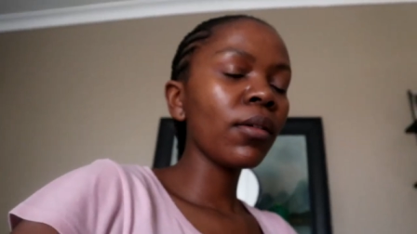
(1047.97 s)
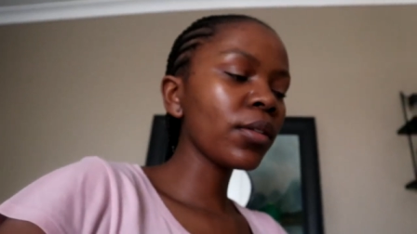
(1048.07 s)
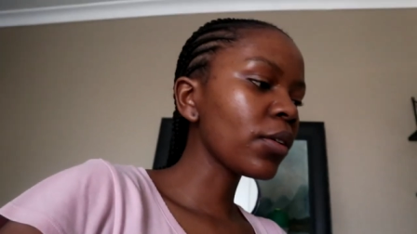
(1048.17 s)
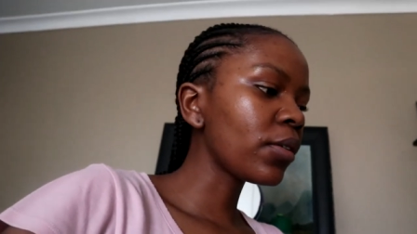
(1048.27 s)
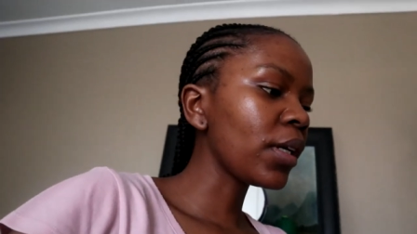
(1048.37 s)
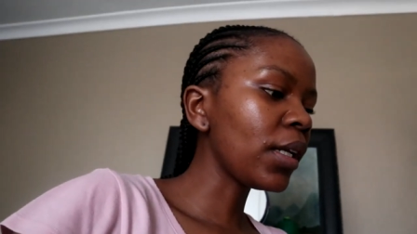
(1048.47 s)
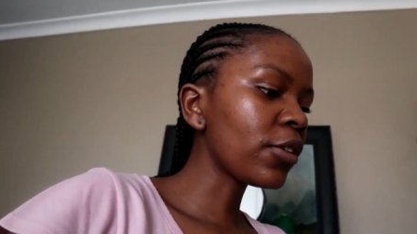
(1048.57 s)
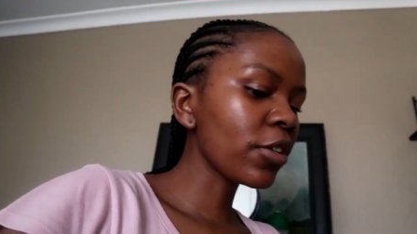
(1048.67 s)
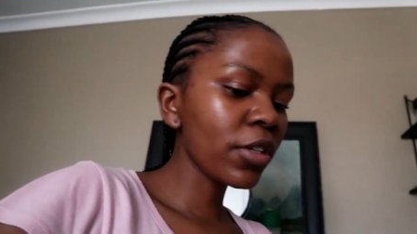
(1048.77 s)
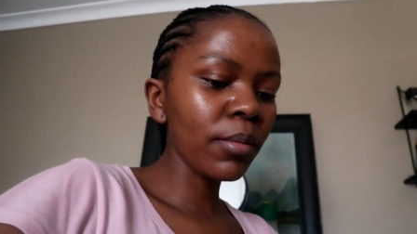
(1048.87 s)
Also, the
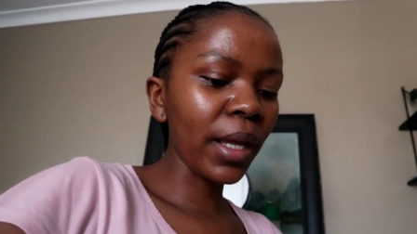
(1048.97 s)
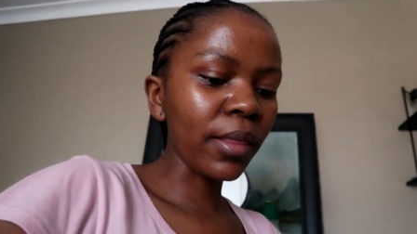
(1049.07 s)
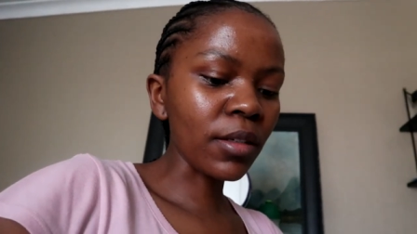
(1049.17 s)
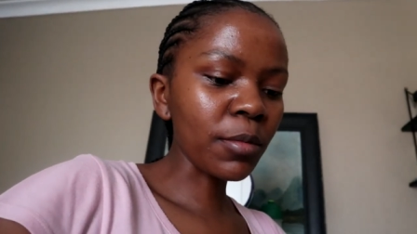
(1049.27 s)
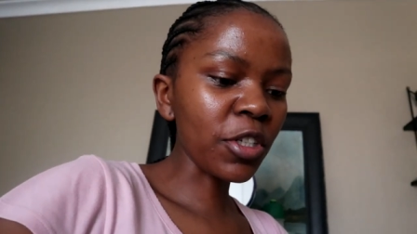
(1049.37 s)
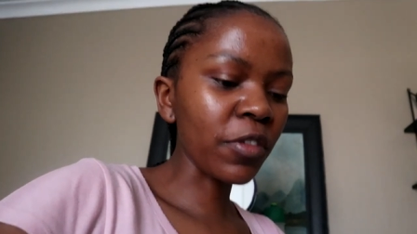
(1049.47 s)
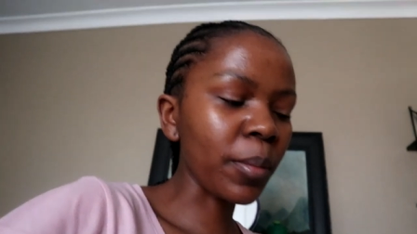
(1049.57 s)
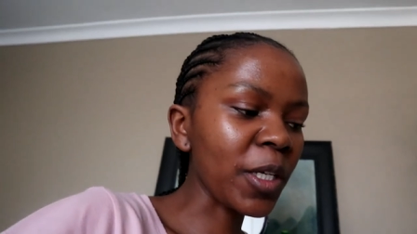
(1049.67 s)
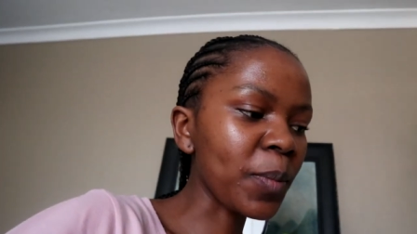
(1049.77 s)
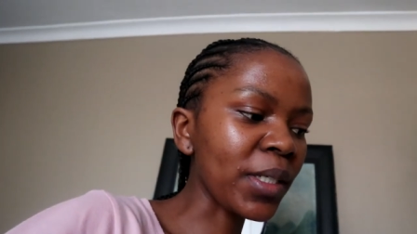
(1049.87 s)
electrician made this much of a
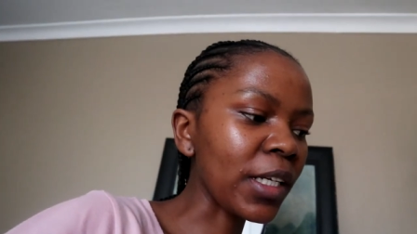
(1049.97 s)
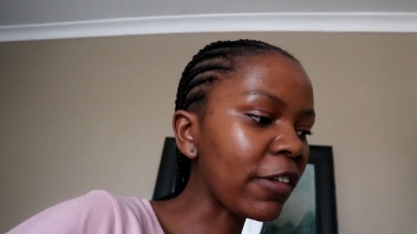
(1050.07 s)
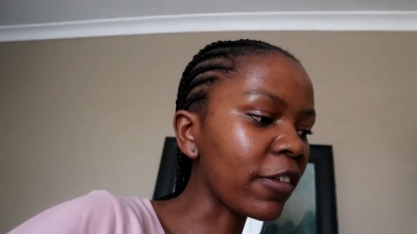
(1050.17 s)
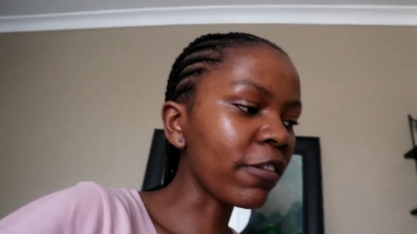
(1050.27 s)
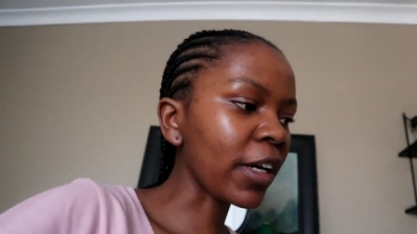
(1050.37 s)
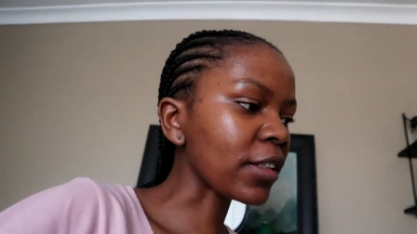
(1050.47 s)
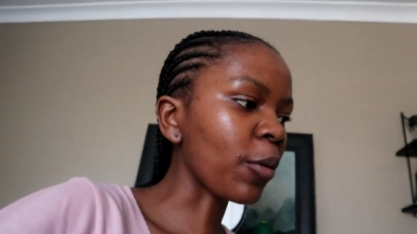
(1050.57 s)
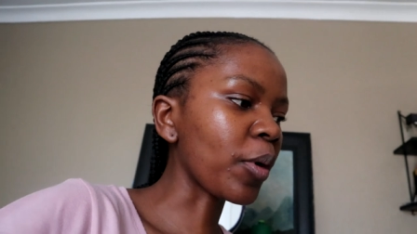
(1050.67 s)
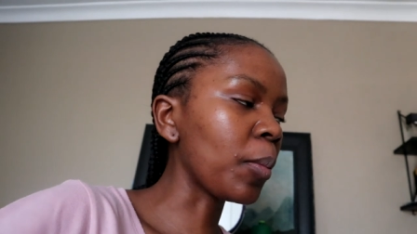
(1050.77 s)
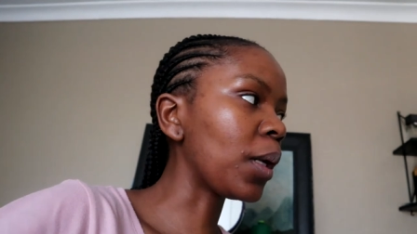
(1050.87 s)
mess but didn't even fix
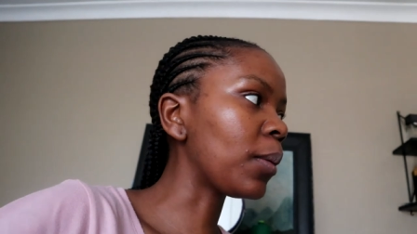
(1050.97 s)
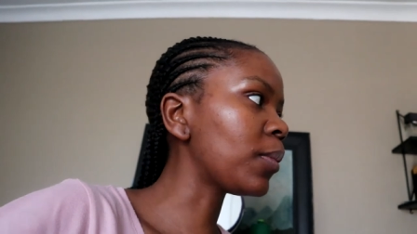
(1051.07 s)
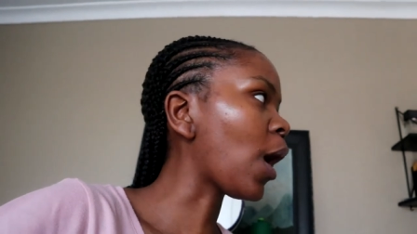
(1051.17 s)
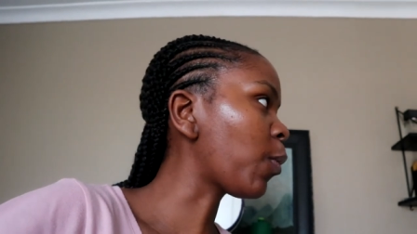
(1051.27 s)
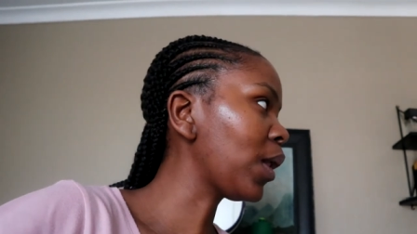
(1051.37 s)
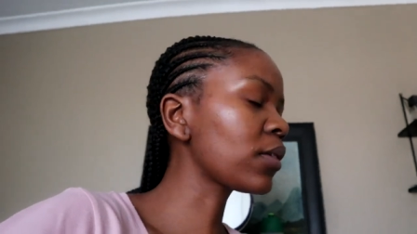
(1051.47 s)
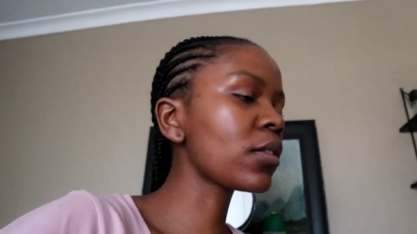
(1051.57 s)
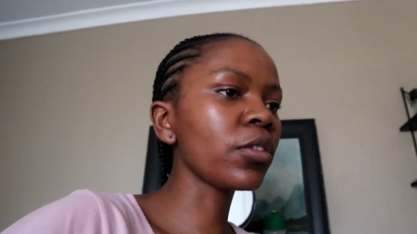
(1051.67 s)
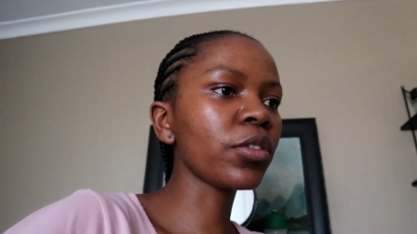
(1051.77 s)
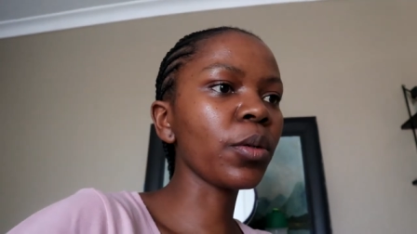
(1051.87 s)
our problem. Our plugs
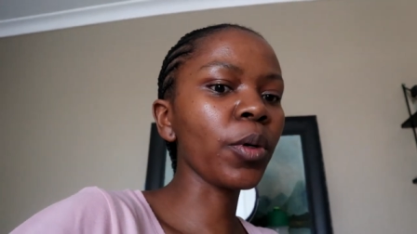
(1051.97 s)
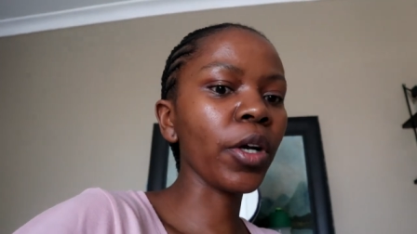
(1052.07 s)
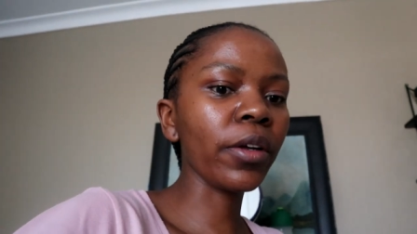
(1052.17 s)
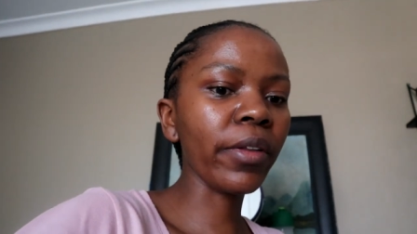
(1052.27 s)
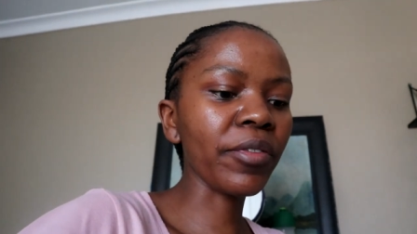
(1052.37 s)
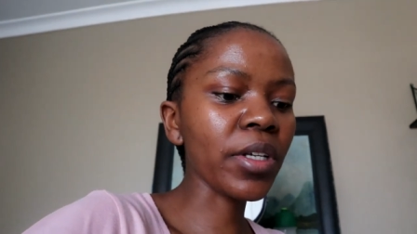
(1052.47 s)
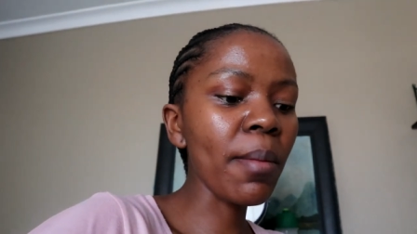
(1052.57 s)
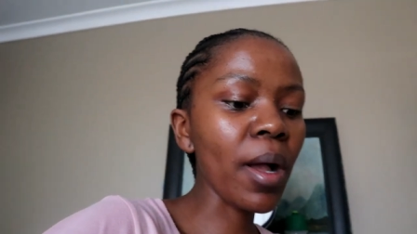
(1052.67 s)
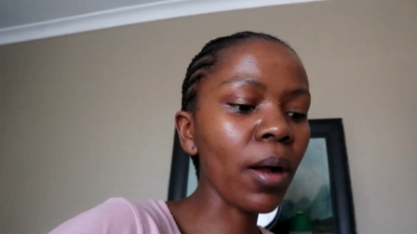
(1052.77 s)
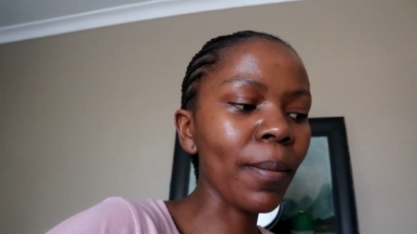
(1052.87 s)
still don't work. They have to
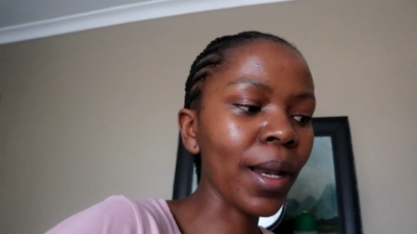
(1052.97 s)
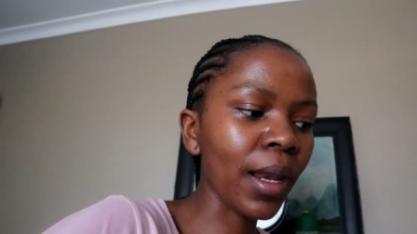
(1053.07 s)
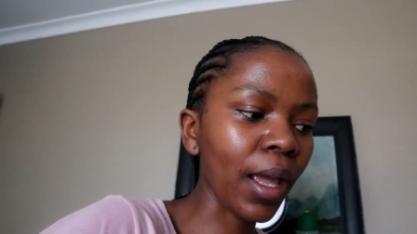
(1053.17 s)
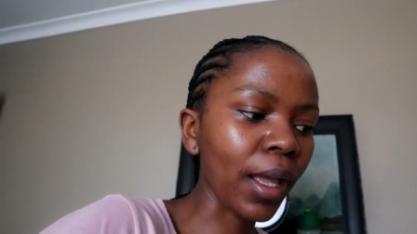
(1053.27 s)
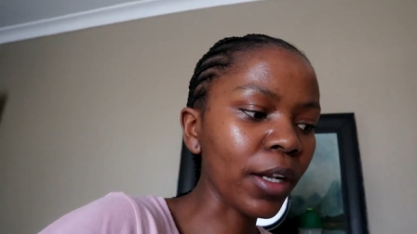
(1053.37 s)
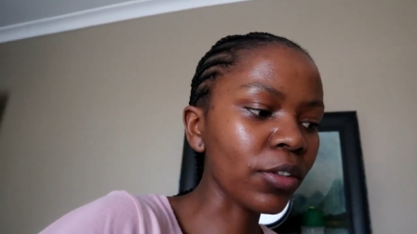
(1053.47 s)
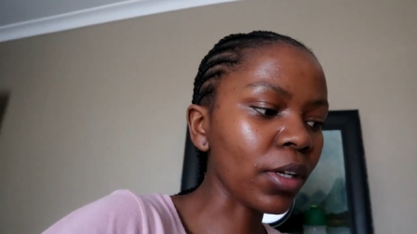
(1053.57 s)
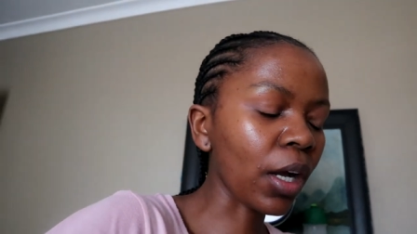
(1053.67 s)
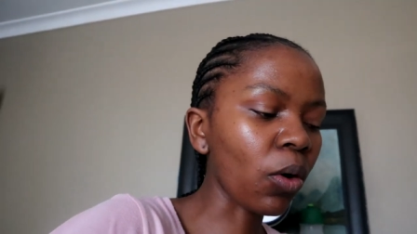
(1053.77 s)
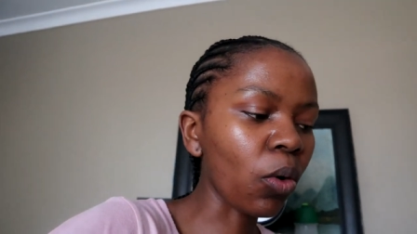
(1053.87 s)
come back on Monday and
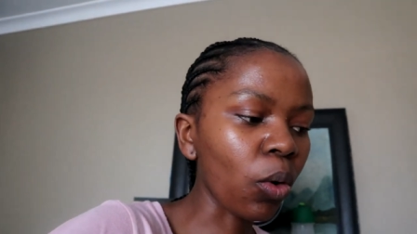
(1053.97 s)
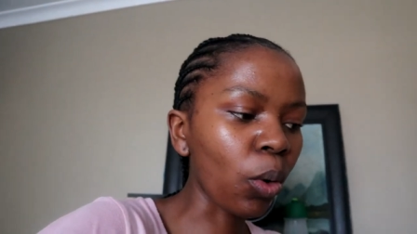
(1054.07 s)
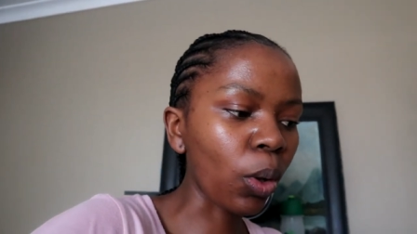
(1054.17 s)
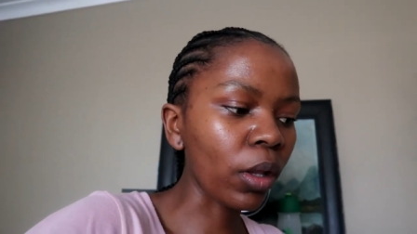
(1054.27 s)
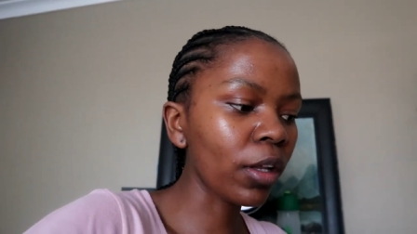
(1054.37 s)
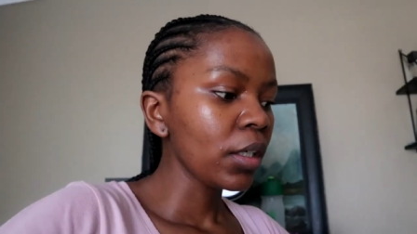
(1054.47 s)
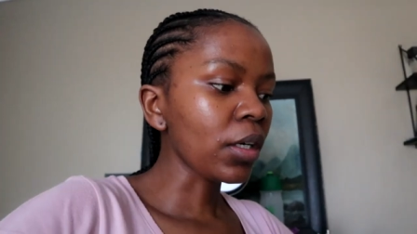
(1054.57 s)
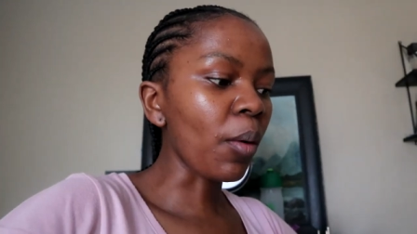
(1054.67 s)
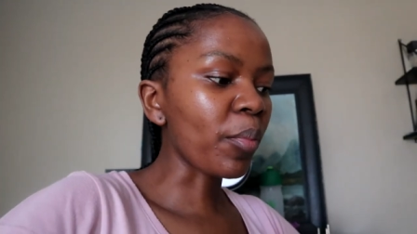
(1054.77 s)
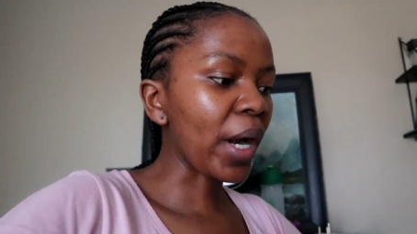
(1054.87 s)
do like a whole
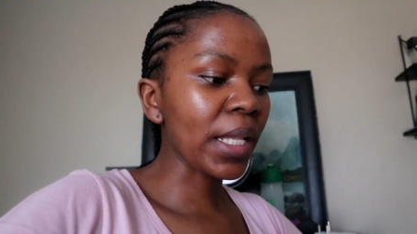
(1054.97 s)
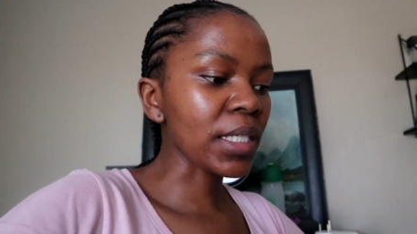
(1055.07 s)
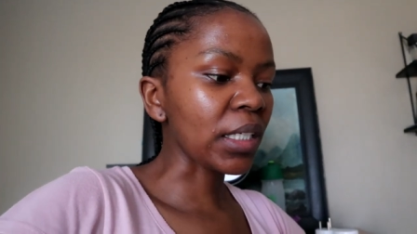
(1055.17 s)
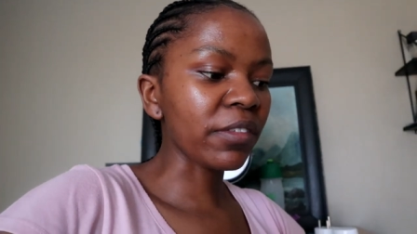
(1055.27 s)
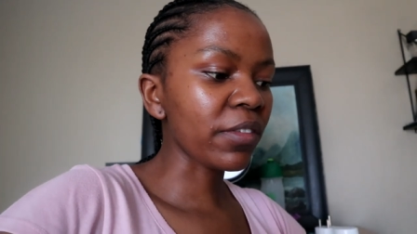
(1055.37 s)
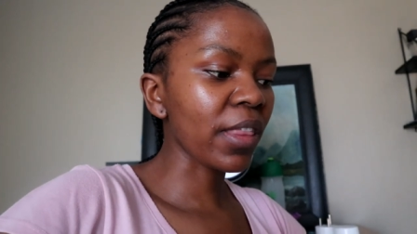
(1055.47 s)
comprehensive